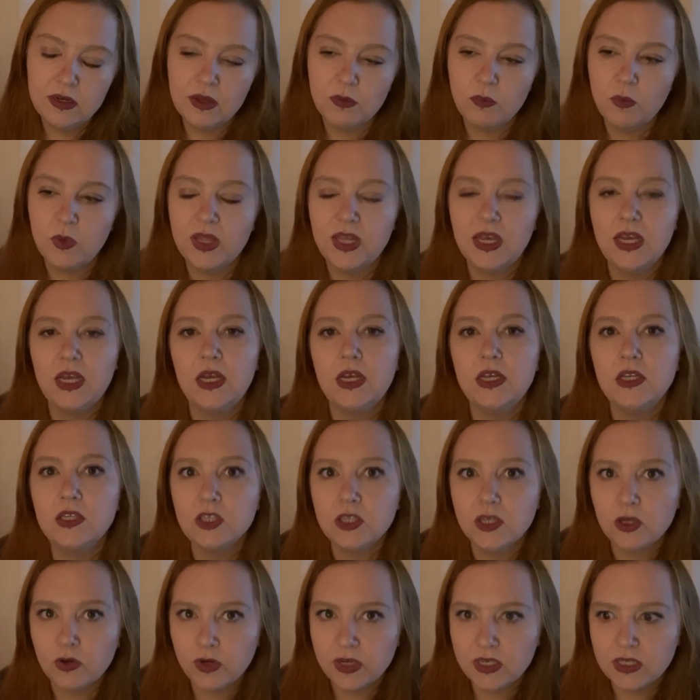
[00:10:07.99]
and with each
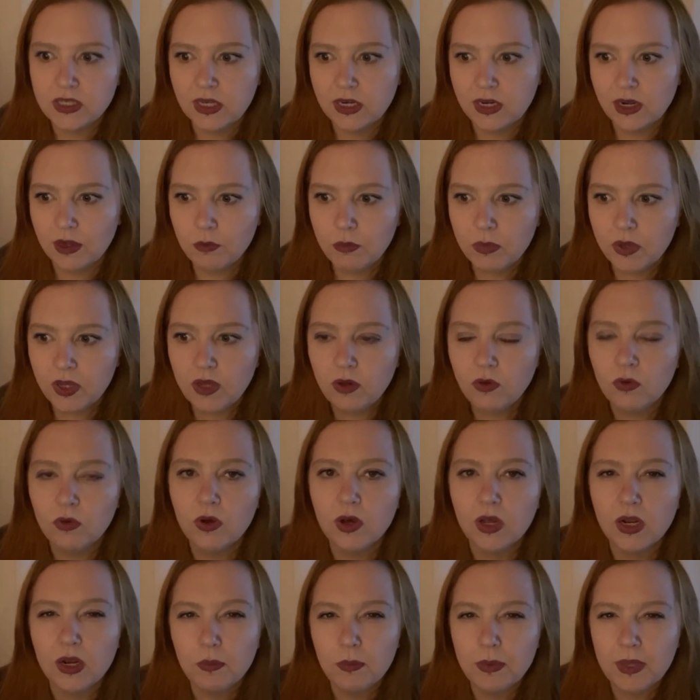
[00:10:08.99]
decreasing number, you're
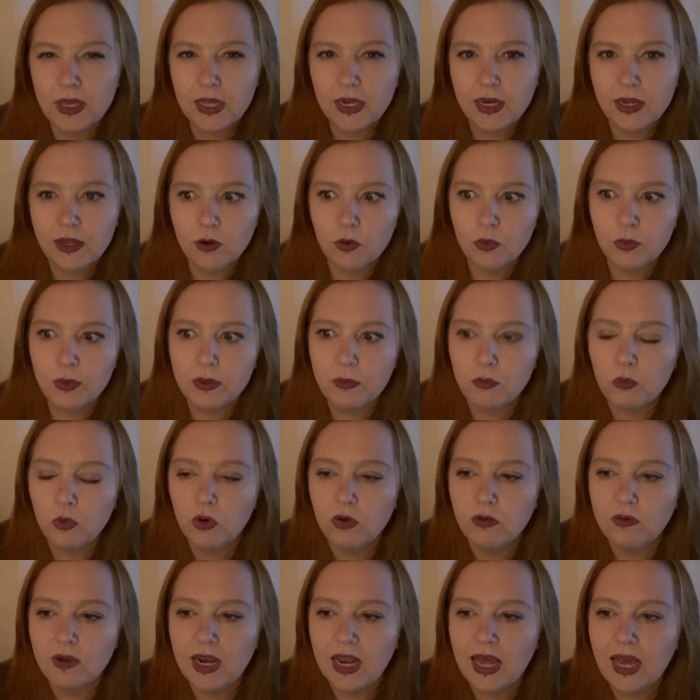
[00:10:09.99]
going to be a little bit
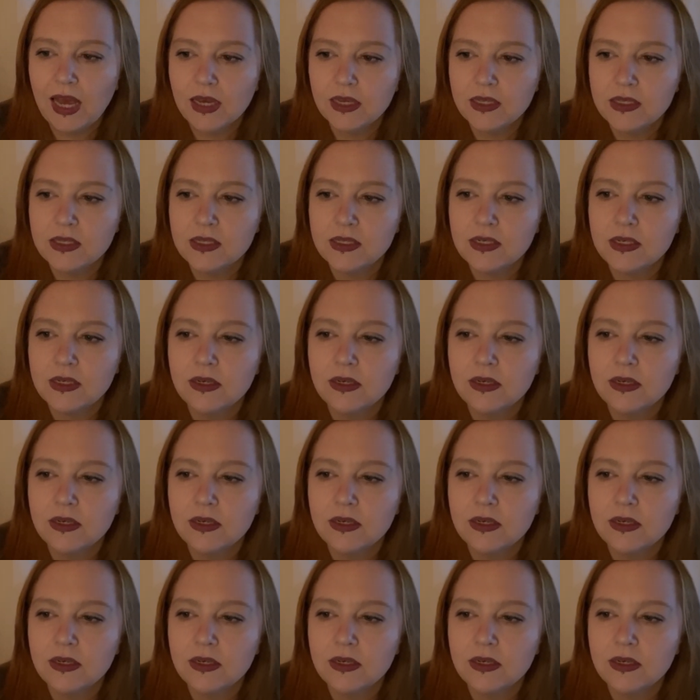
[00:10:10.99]
more relaxed.